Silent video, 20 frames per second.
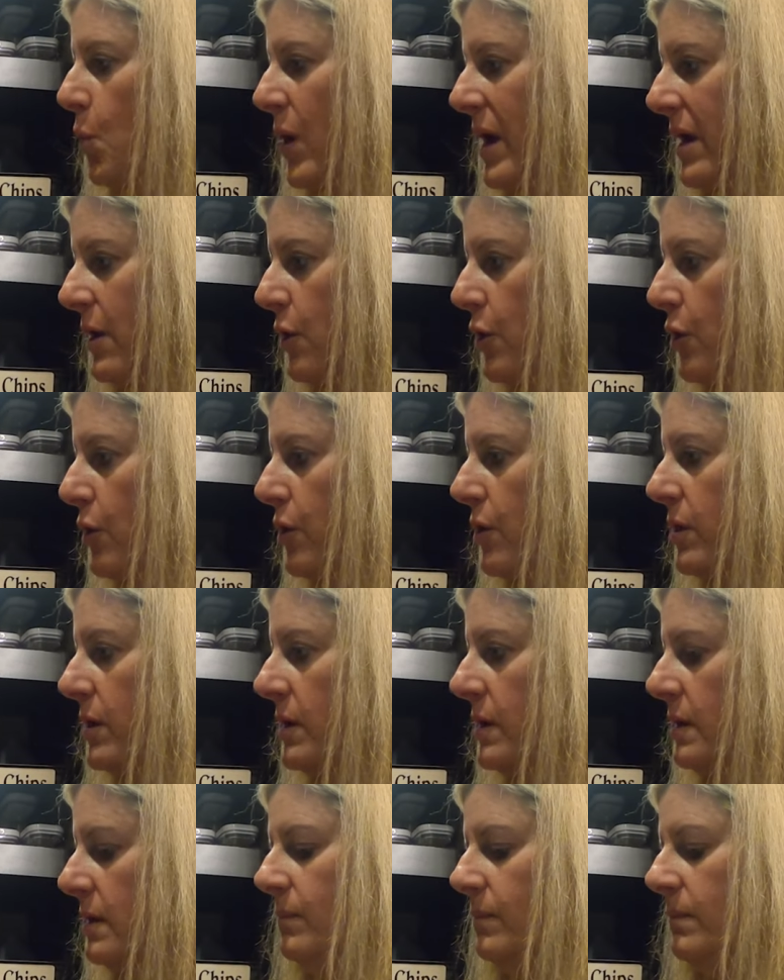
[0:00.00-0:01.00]
where
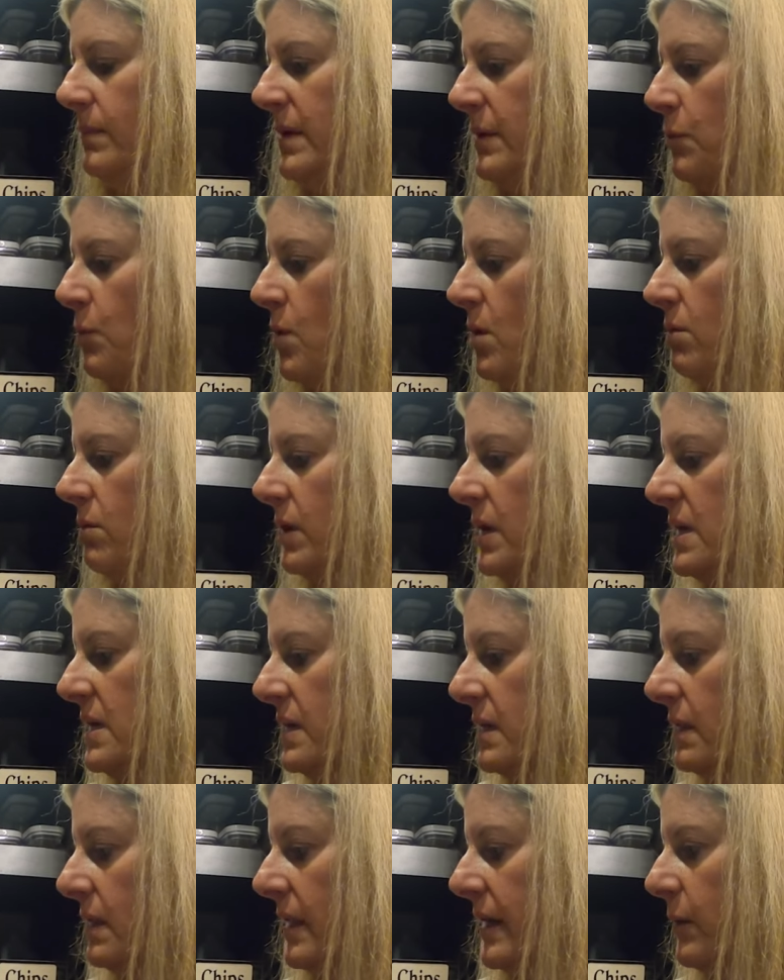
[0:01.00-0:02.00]
it won't
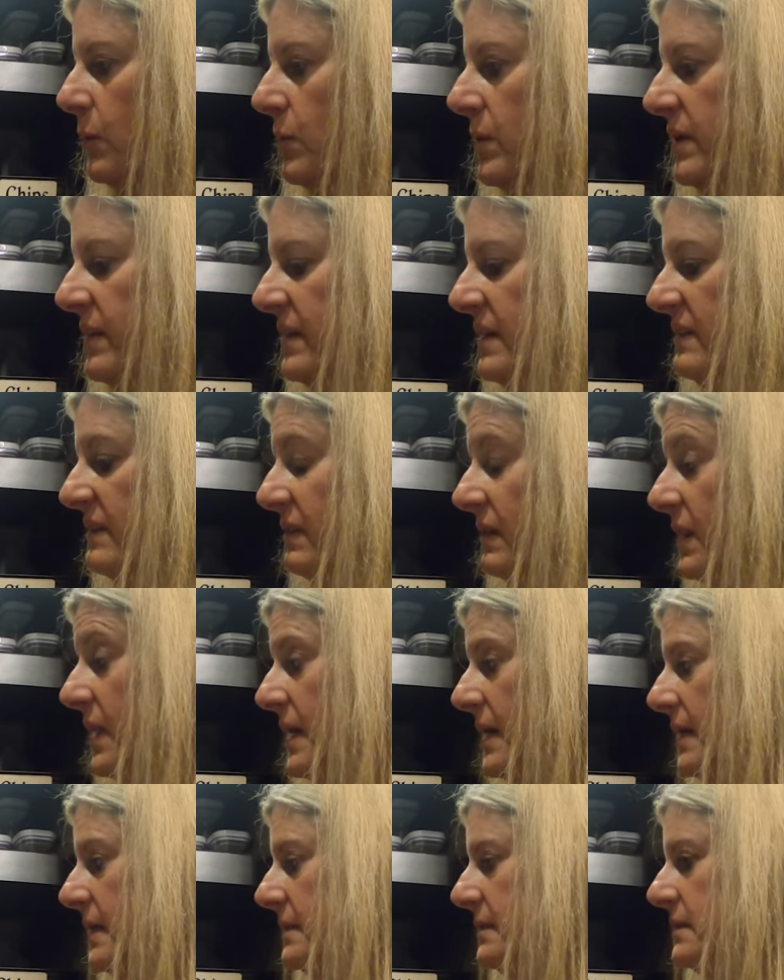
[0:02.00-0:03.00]
hit like one of these
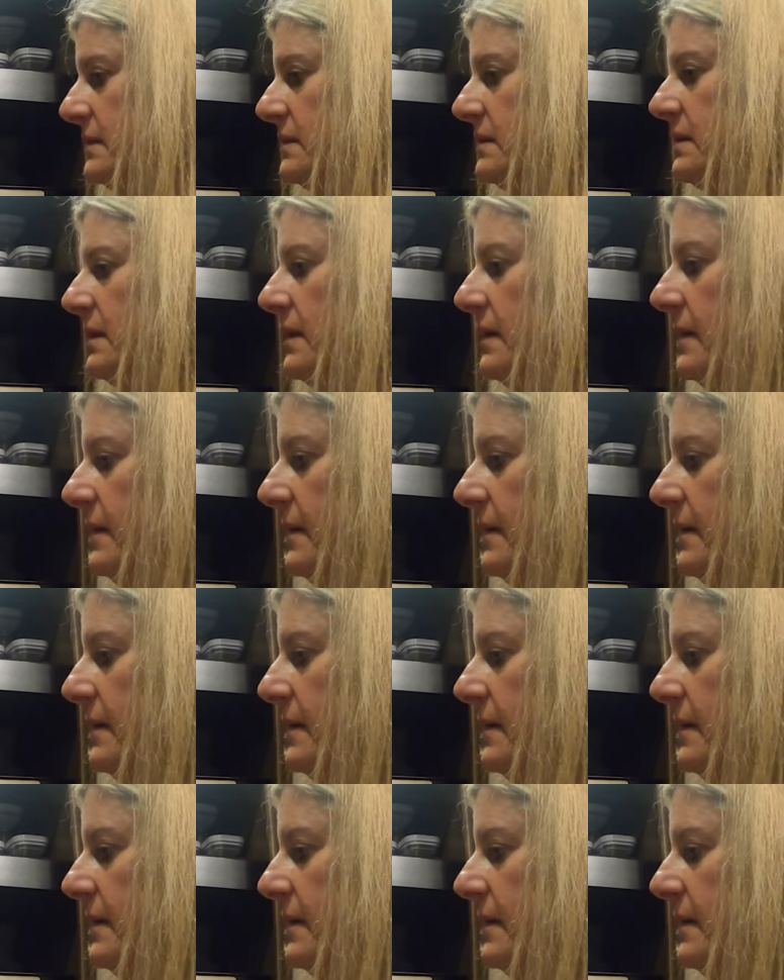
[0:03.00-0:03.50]
lines.